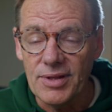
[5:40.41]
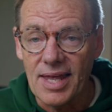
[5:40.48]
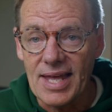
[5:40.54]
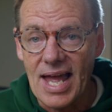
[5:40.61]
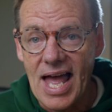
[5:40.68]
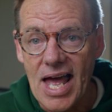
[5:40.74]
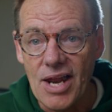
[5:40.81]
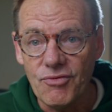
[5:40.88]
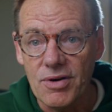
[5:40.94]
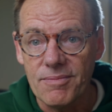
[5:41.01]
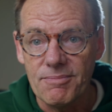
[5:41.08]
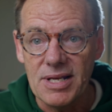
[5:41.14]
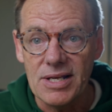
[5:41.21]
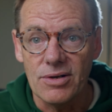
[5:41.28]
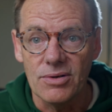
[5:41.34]
Now, the
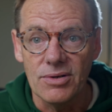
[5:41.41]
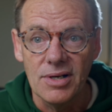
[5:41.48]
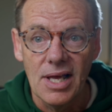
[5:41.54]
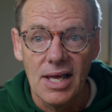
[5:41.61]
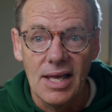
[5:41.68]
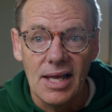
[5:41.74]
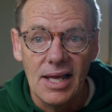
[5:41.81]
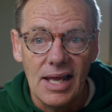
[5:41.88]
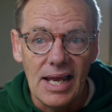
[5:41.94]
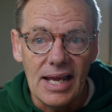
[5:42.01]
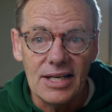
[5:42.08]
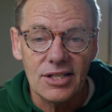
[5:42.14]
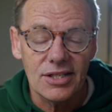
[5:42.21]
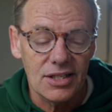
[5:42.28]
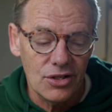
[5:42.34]
100mm
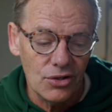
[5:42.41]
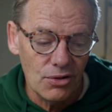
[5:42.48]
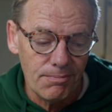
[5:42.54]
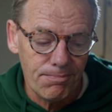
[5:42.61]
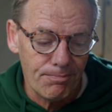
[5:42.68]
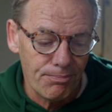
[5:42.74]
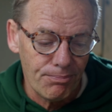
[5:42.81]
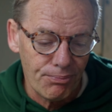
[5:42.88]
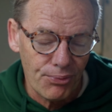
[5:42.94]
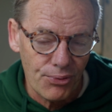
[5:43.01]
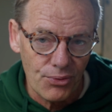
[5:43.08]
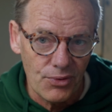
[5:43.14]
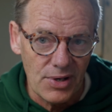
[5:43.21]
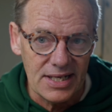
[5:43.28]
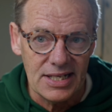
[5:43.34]
is still
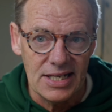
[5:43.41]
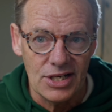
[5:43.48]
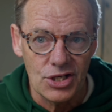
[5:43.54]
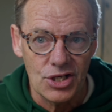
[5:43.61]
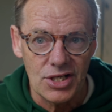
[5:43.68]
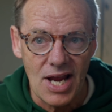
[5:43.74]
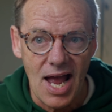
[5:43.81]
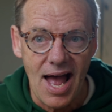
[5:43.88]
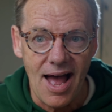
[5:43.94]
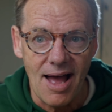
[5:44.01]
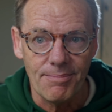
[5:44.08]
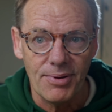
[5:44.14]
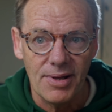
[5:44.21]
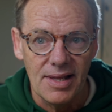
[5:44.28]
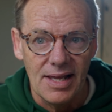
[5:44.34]
pretty
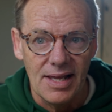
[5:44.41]
sharp.